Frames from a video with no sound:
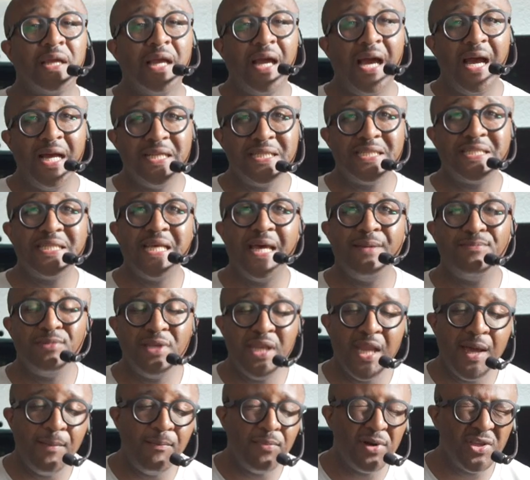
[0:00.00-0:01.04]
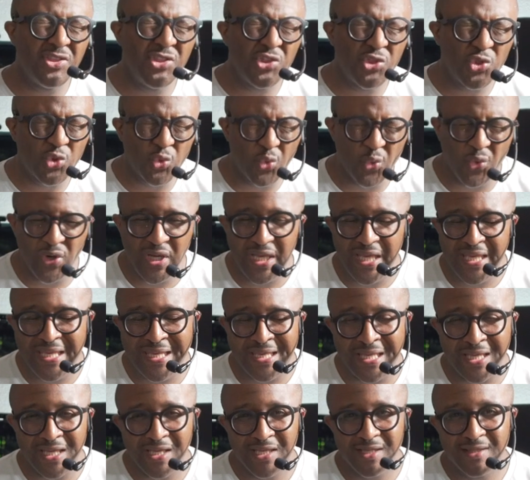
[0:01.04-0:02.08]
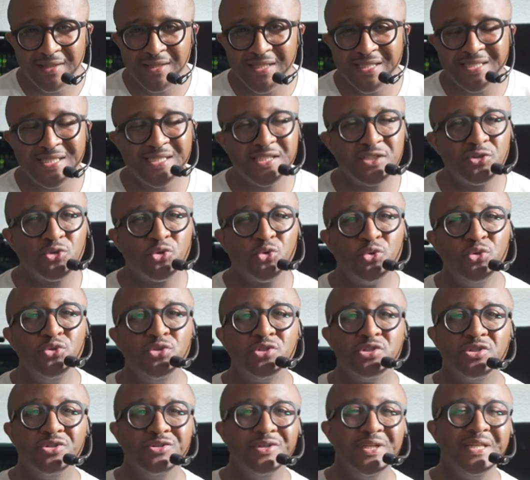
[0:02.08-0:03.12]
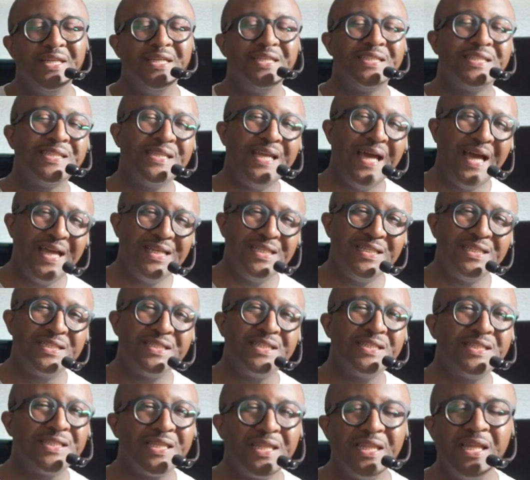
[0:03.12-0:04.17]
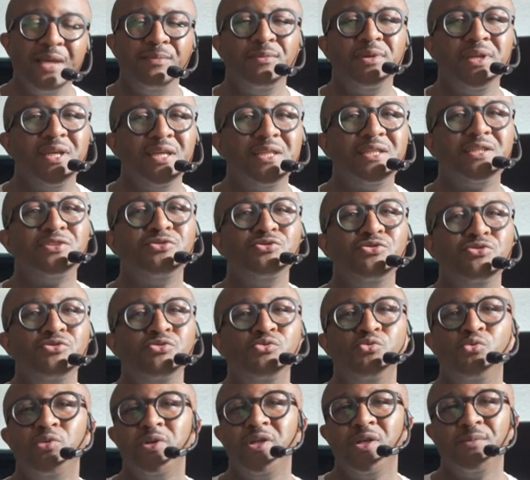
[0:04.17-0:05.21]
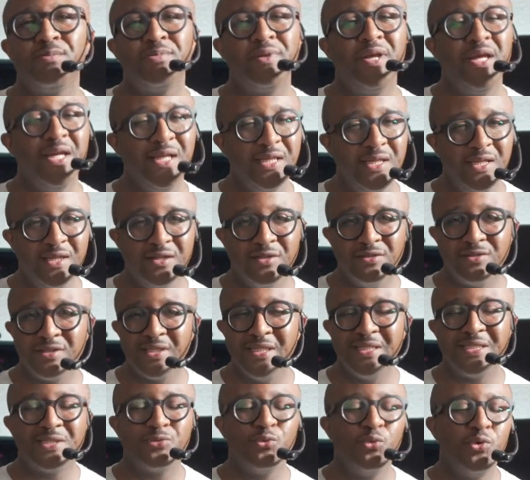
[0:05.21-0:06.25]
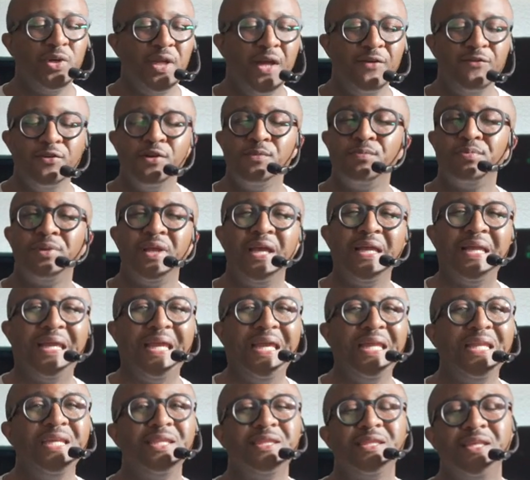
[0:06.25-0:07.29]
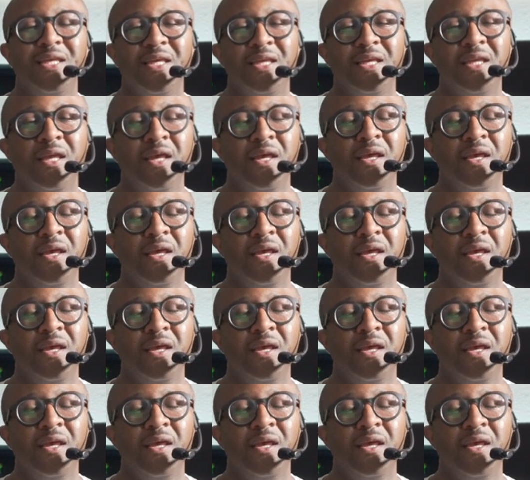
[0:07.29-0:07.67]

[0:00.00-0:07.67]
Concept number three. This is crucial, and it's not just limited to when you're playing diddles. It's whenever you're playing anything.